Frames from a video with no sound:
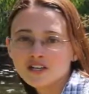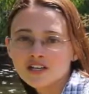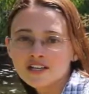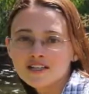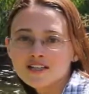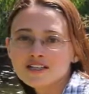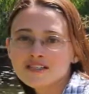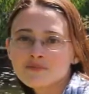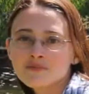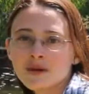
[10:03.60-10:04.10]

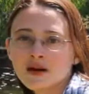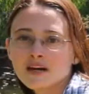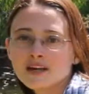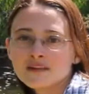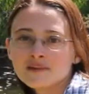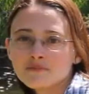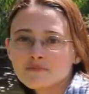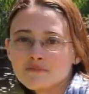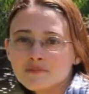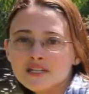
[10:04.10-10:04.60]
likes
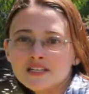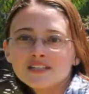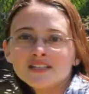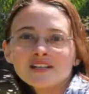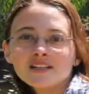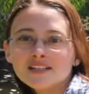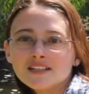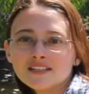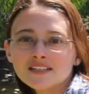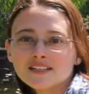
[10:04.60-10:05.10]
by
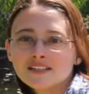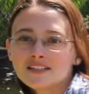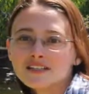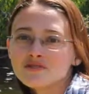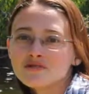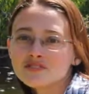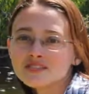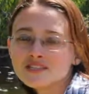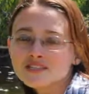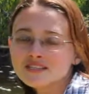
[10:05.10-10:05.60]
midnight, and it
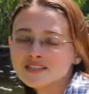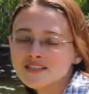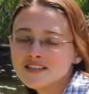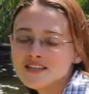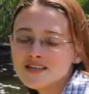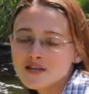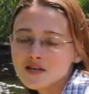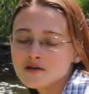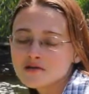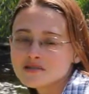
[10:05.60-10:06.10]

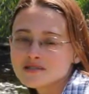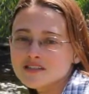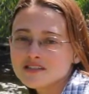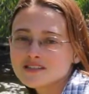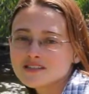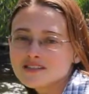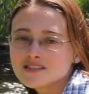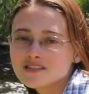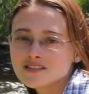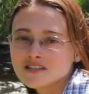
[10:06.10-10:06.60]
was
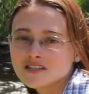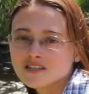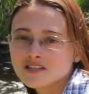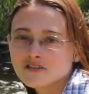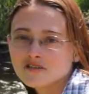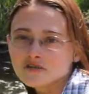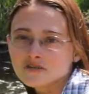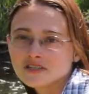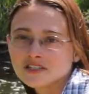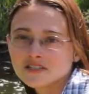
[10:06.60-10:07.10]
nice to see that
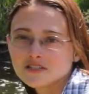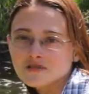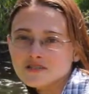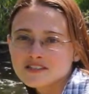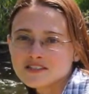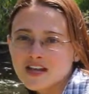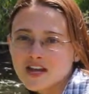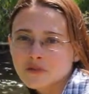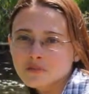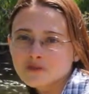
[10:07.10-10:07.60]
everybody was
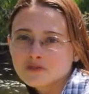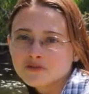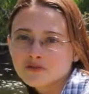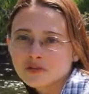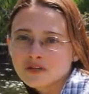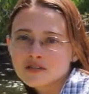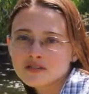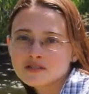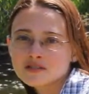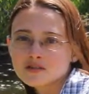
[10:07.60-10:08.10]
happy for
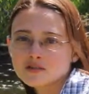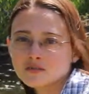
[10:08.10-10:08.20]
us.